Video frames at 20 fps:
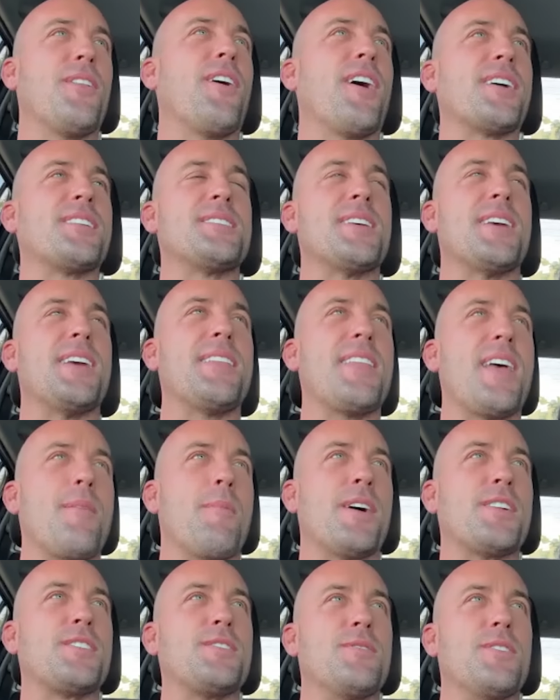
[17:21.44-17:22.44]
like seeing that
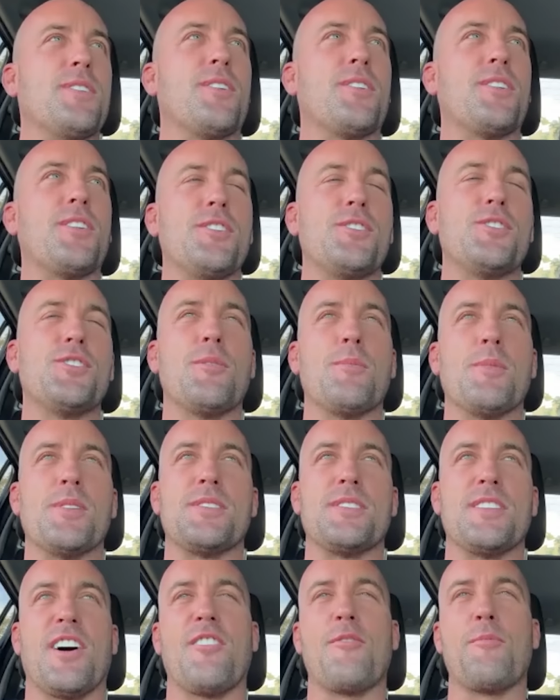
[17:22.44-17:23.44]
much of it on YouTube and
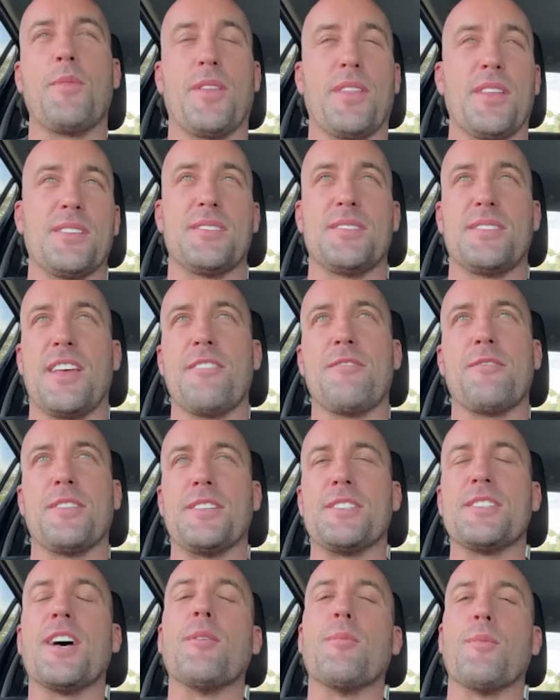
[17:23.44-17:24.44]
stuff, but that's
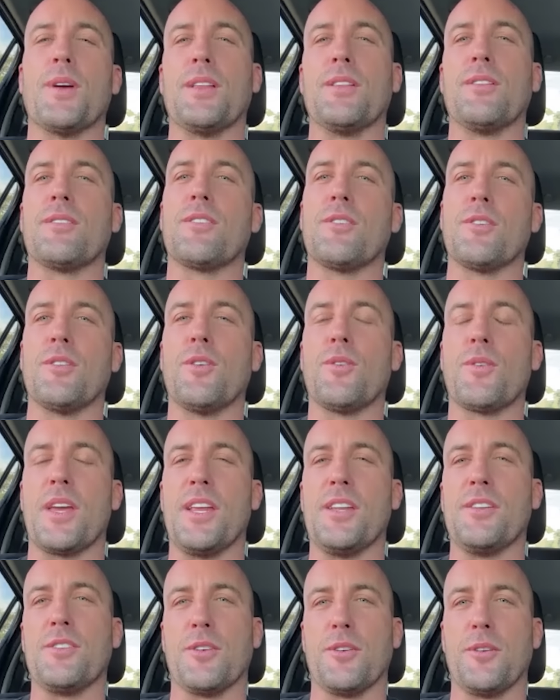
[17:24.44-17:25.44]
definitely something we could look
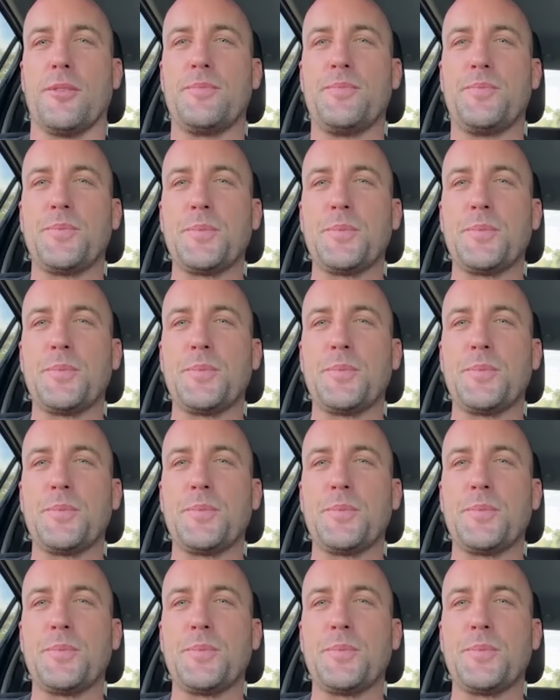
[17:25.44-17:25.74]
into.